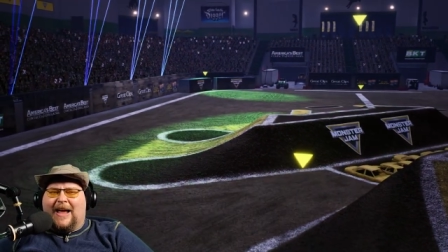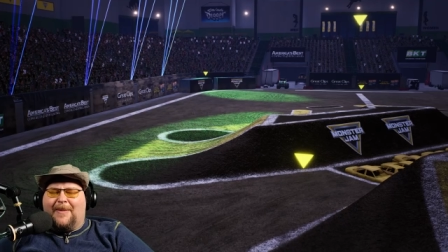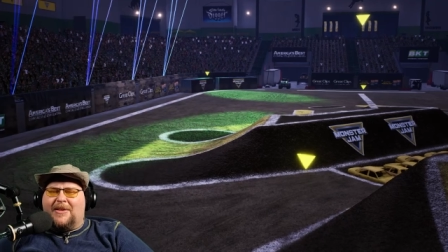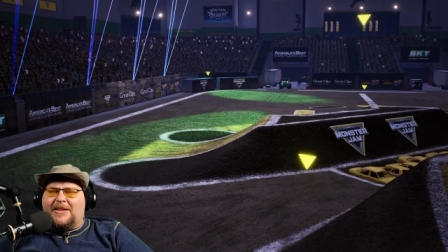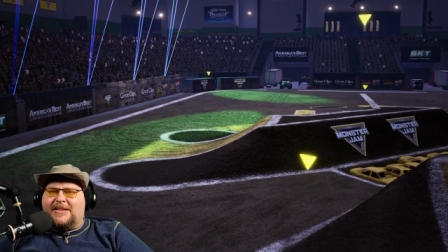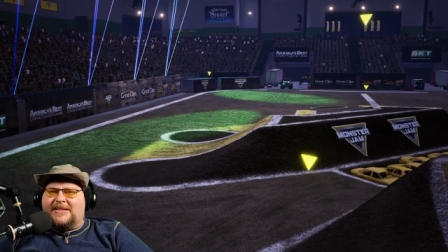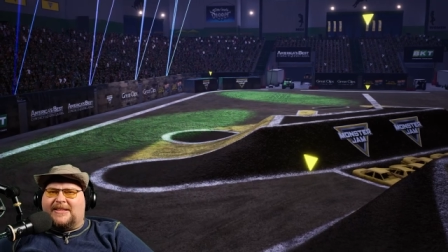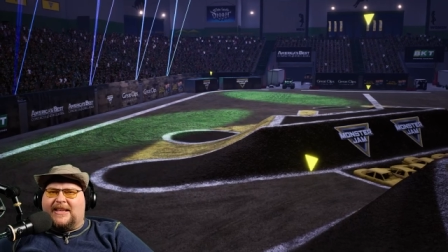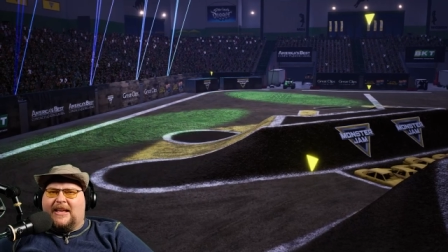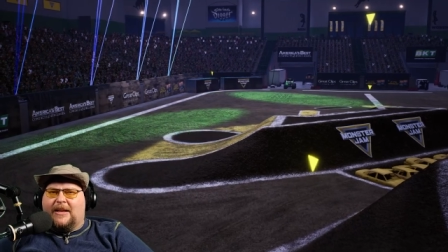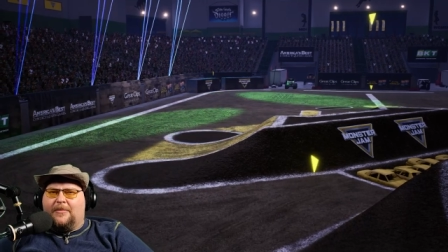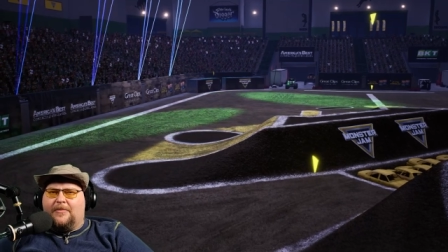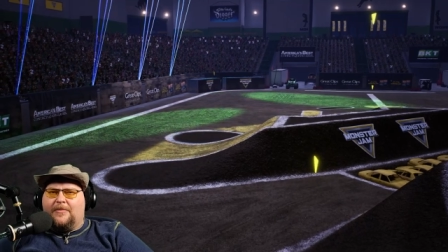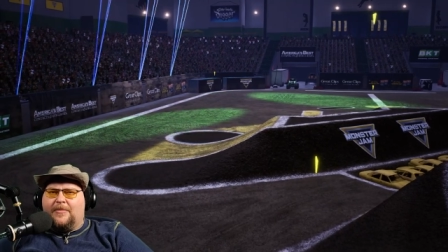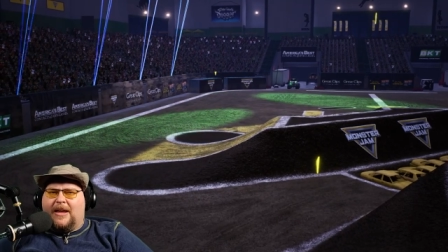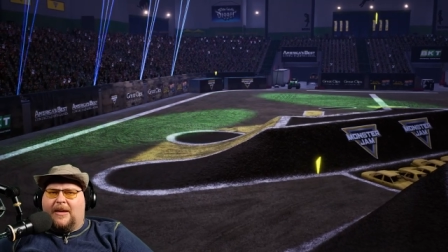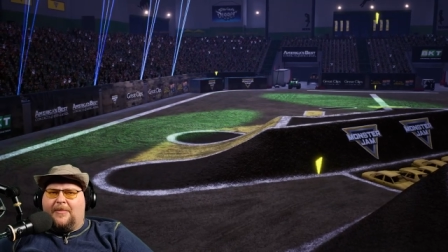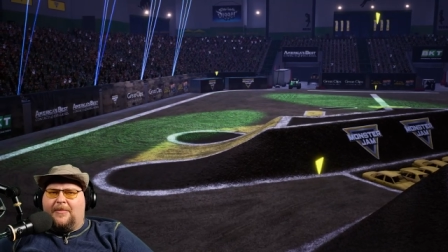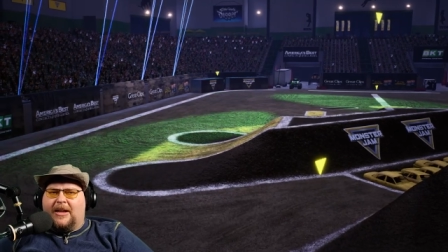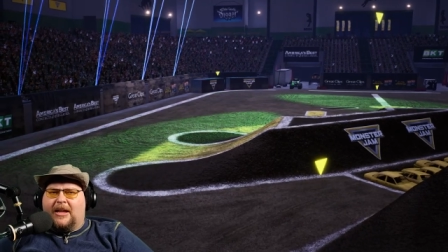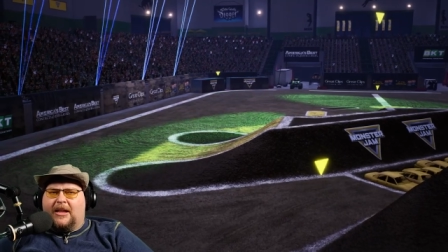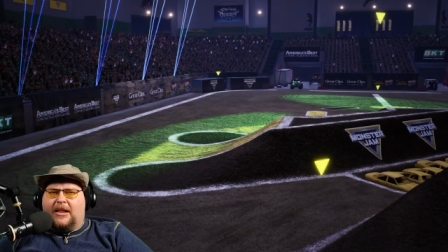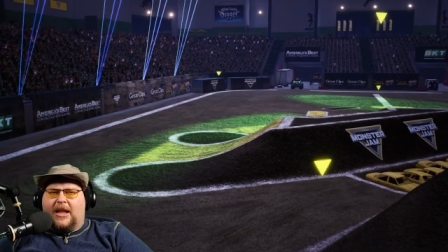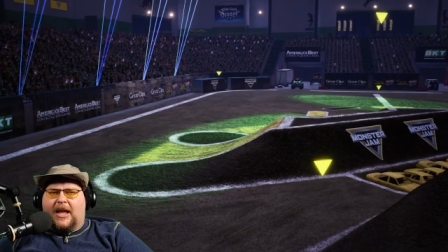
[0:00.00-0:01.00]
I've been saying
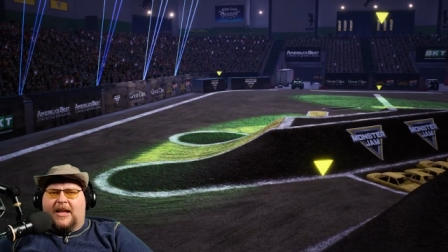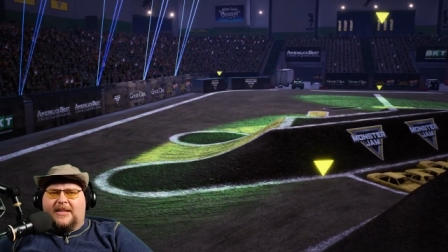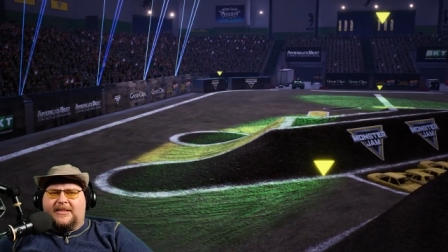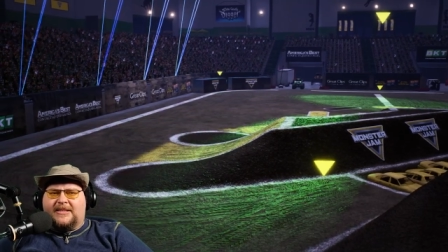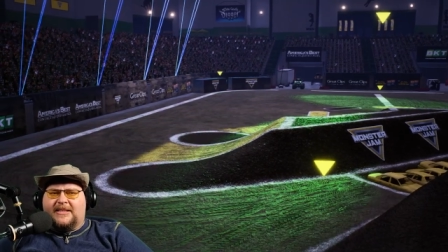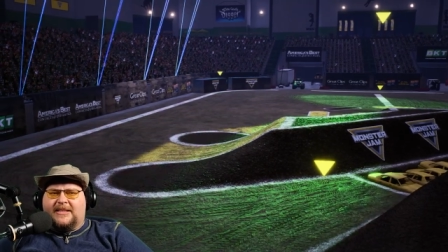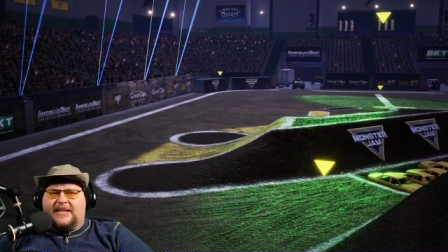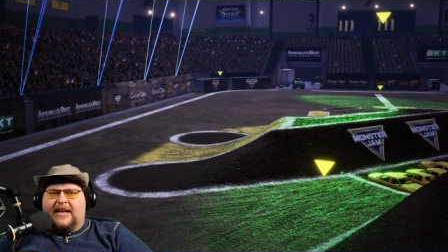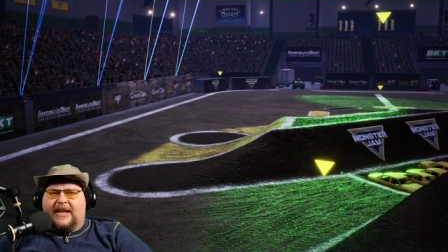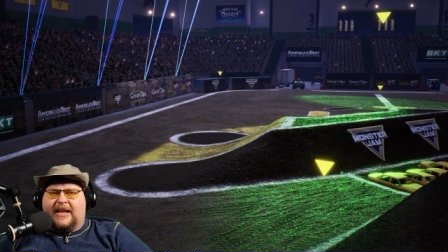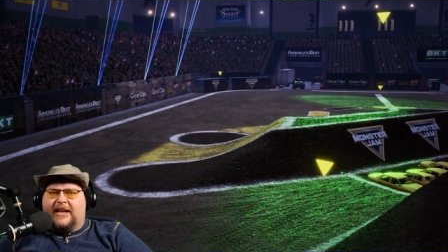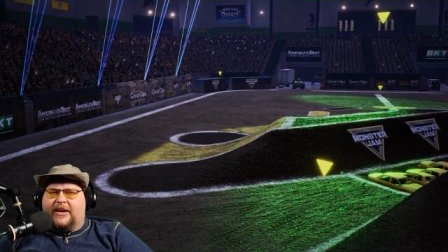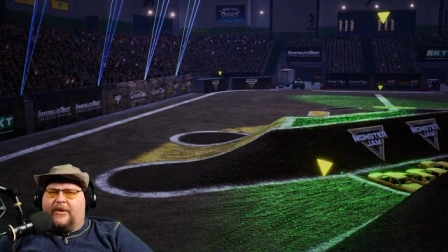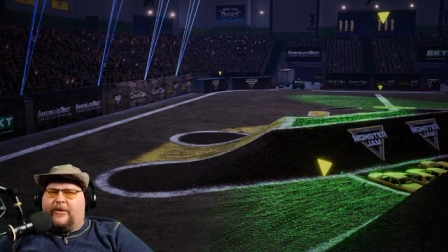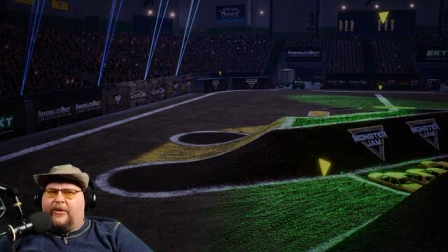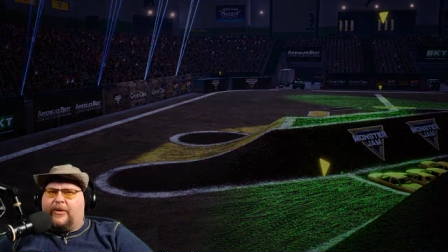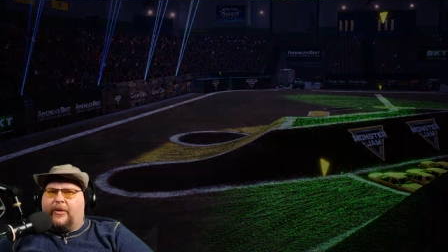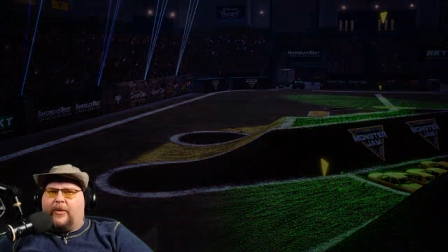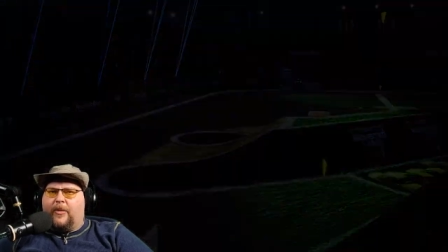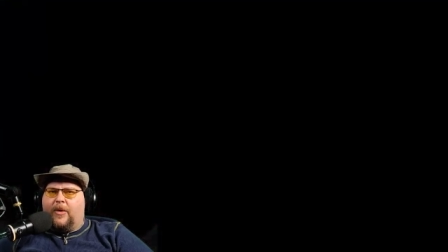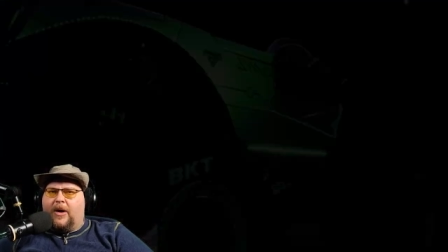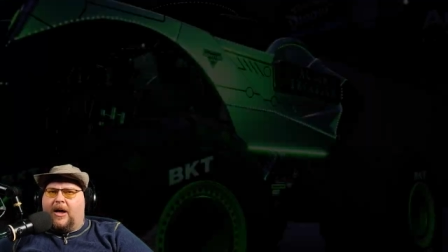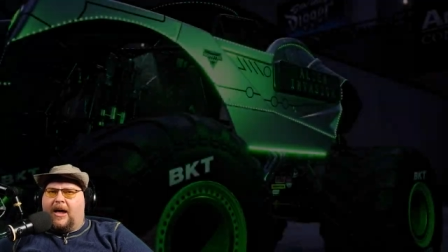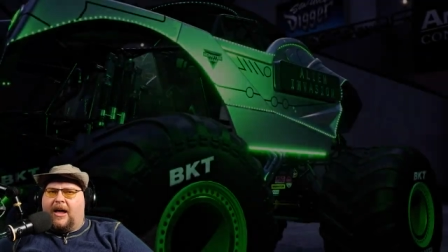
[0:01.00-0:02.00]
baby a lot today. I don't
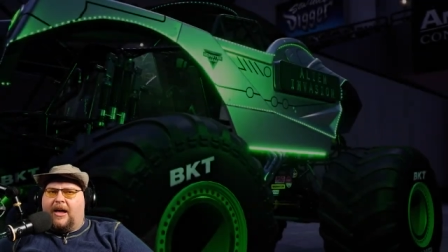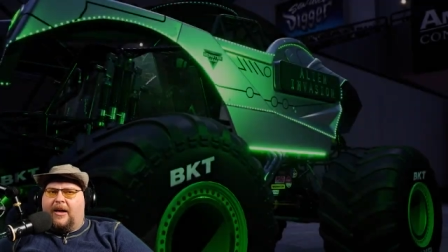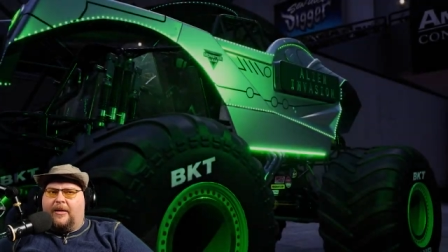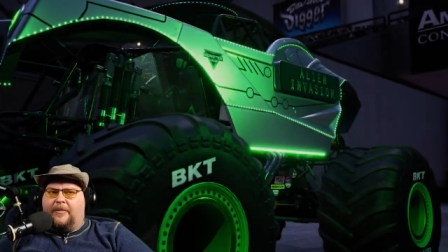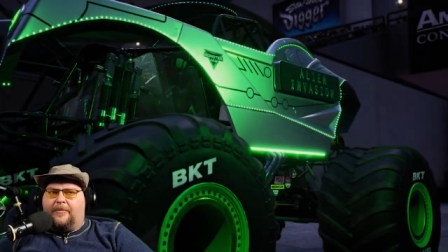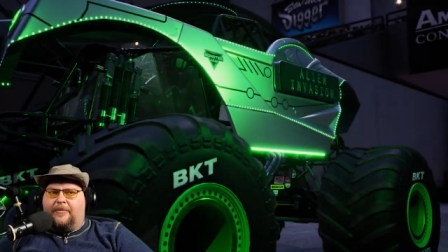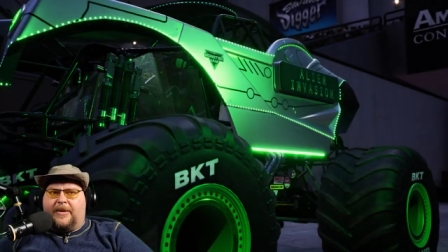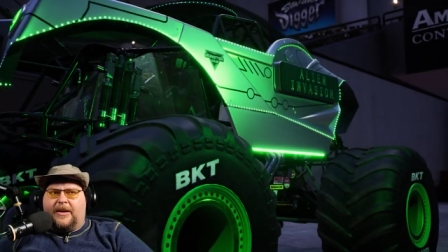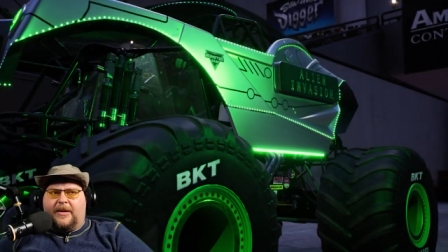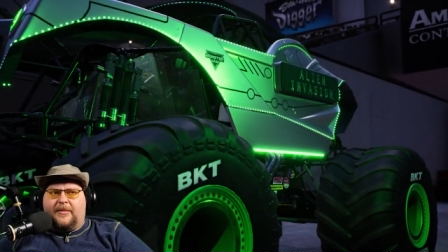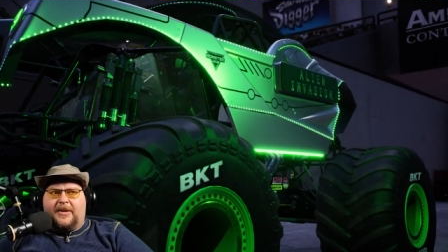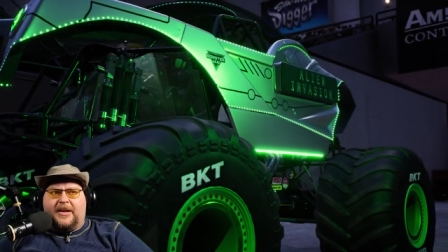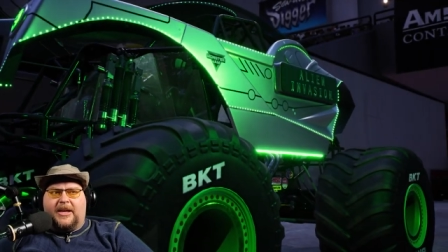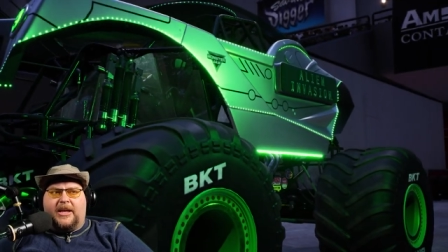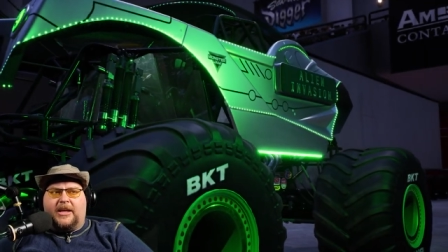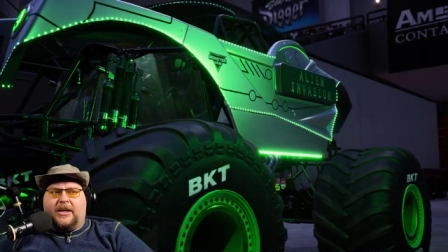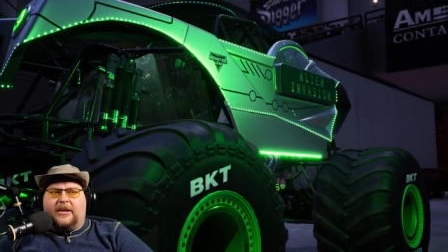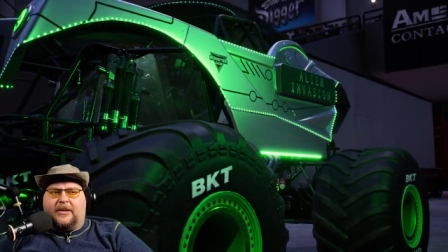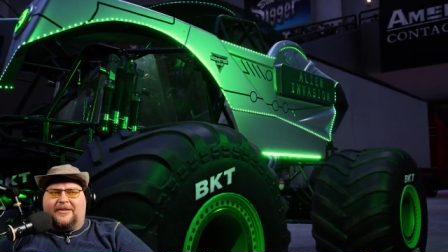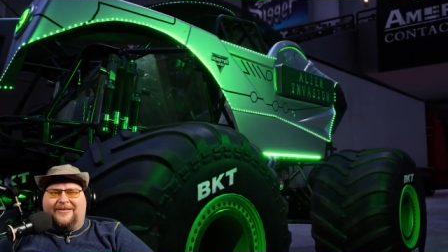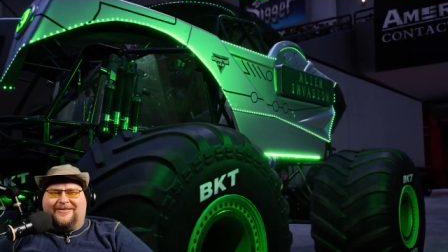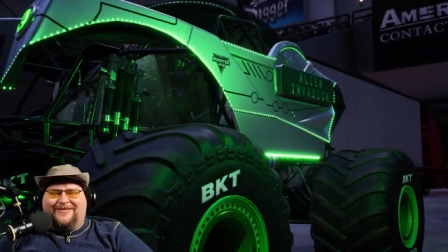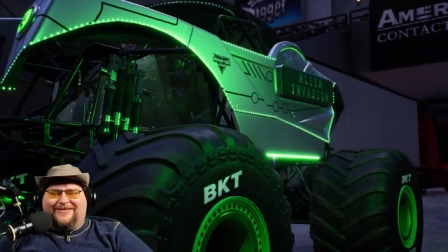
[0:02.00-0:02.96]
know why, baby.